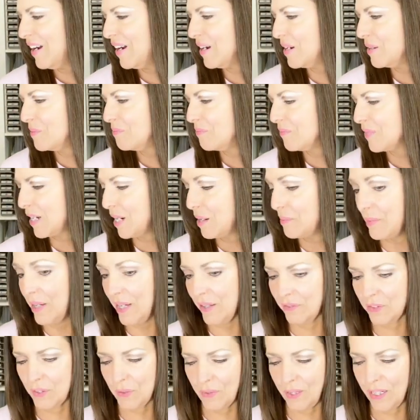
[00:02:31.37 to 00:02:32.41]
um, that I may
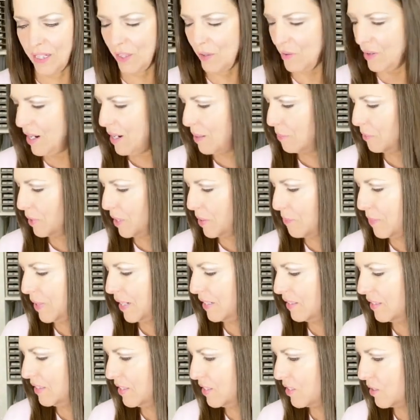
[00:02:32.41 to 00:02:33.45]
have to run and grab when I'm
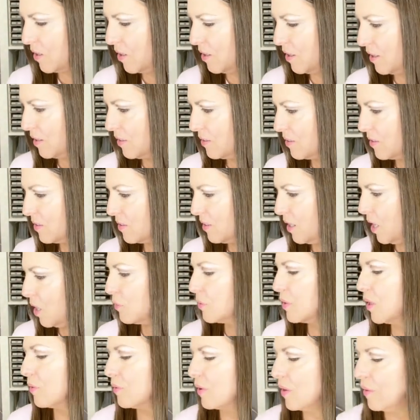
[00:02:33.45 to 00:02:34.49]
making these cards. Oh,
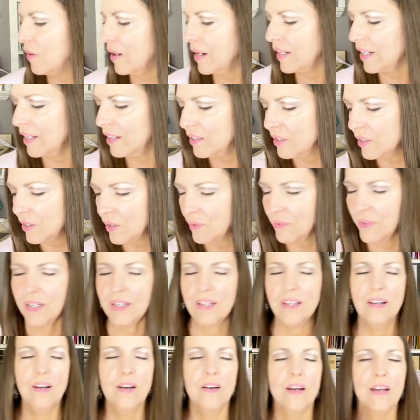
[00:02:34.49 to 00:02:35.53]
no, no, I cut it
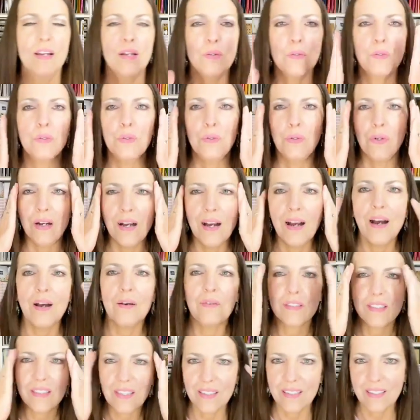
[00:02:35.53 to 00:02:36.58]
already. Okay, Phew. I
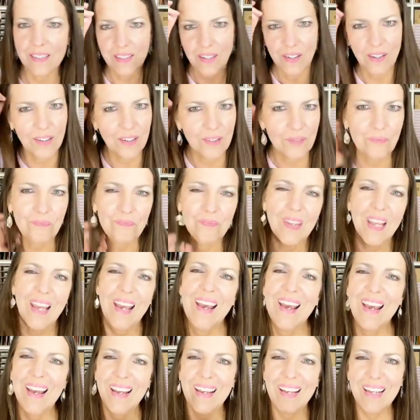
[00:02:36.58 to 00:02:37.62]
was like, darn.
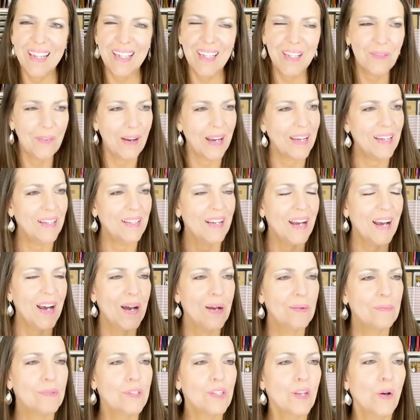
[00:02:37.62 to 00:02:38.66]
Anyway,
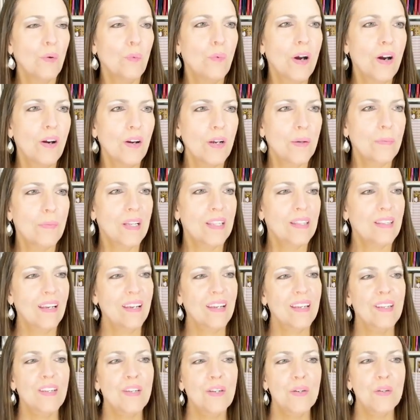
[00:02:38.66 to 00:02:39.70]
um, so welcome and
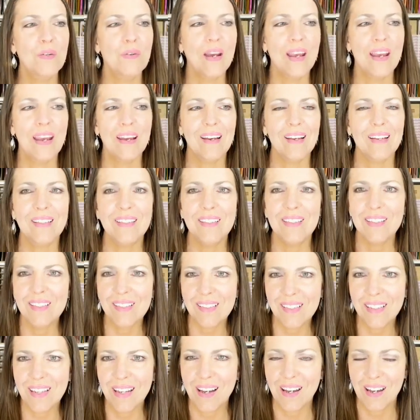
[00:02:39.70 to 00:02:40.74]
thank you. And
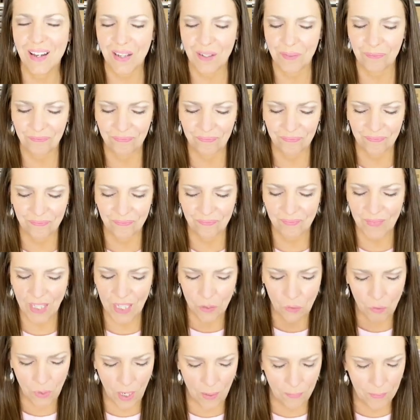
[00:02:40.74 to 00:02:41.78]
um,
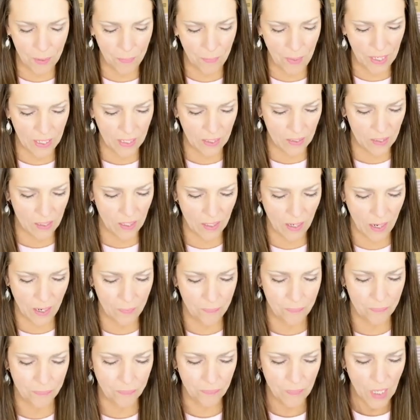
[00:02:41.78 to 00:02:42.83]
that's what I'll be making
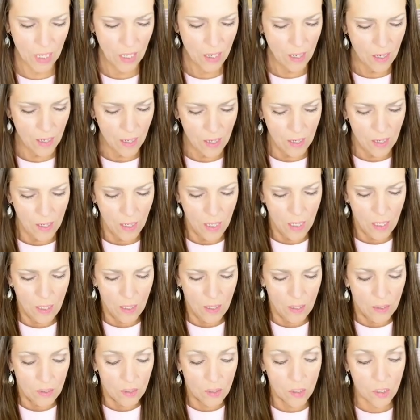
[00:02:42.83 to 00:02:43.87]
today.
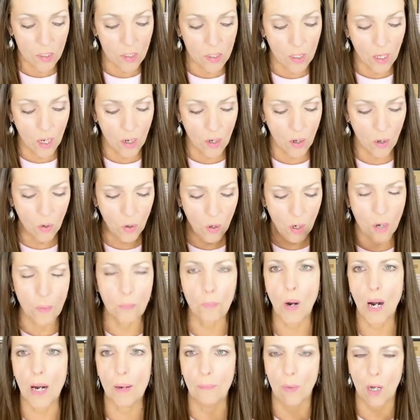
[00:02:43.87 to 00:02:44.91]
So,
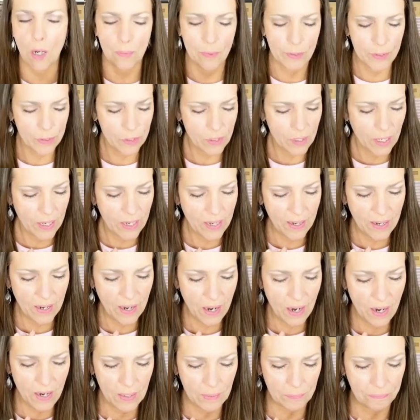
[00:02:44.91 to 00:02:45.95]
bright baubles.
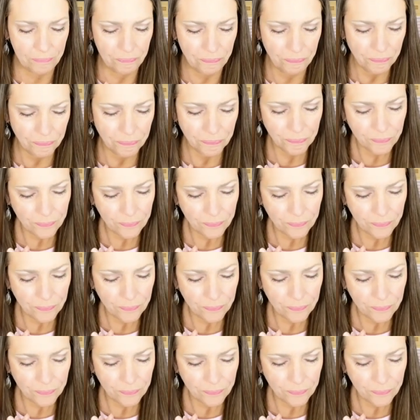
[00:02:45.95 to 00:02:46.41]
Um,